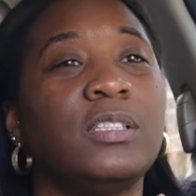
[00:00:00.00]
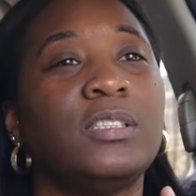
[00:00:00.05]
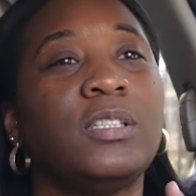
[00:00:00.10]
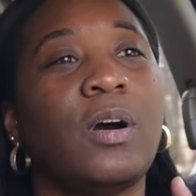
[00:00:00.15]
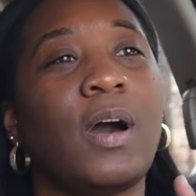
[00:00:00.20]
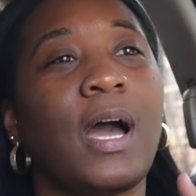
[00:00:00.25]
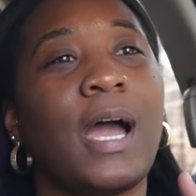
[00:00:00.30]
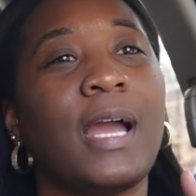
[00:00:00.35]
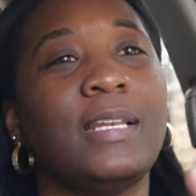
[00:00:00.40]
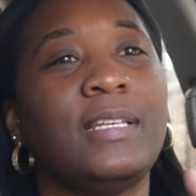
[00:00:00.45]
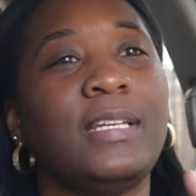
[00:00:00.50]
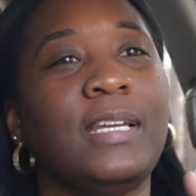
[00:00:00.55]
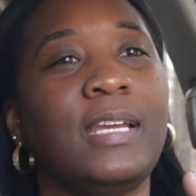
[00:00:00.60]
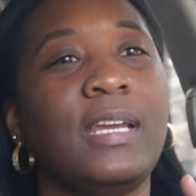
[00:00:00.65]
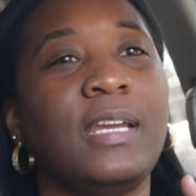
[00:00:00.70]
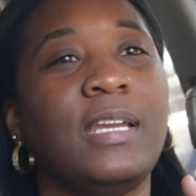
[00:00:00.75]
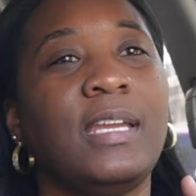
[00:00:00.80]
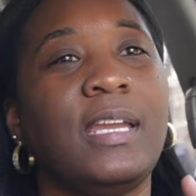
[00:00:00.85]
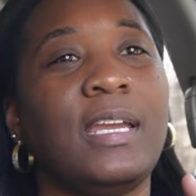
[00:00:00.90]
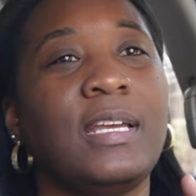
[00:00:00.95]
So I
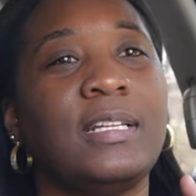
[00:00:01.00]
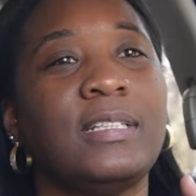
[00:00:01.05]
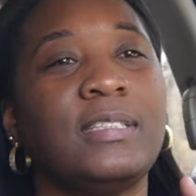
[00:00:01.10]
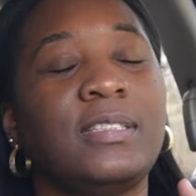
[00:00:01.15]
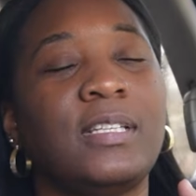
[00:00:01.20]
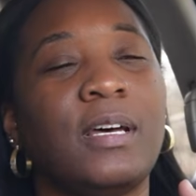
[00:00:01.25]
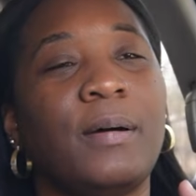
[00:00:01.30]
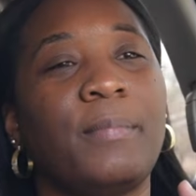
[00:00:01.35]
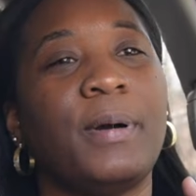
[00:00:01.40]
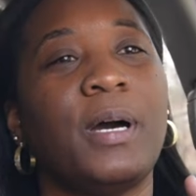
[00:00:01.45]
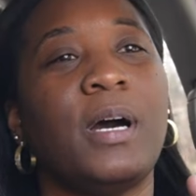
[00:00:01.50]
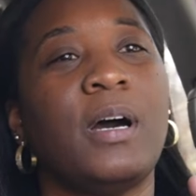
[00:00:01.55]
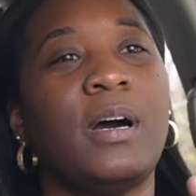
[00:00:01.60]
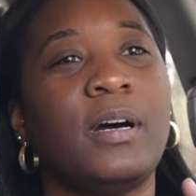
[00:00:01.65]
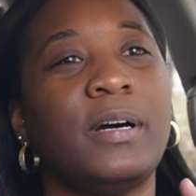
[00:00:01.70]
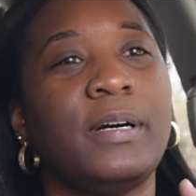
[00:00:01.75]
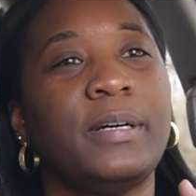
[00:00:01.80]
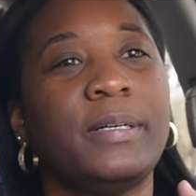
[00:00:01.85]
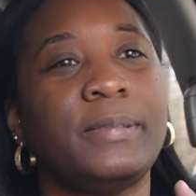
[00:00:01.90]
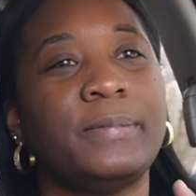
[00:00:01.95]
did get some
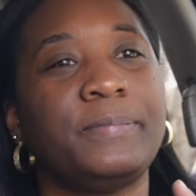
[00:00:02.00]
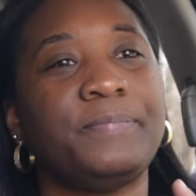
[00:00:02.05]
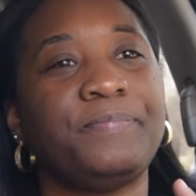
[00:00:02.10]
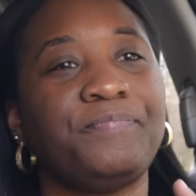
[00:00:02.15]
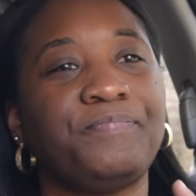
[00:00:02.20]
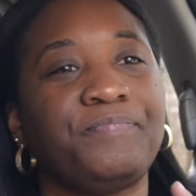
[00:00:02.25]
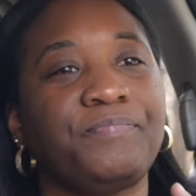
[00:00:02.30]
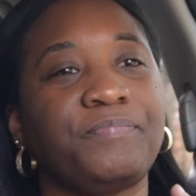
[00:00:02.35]
um,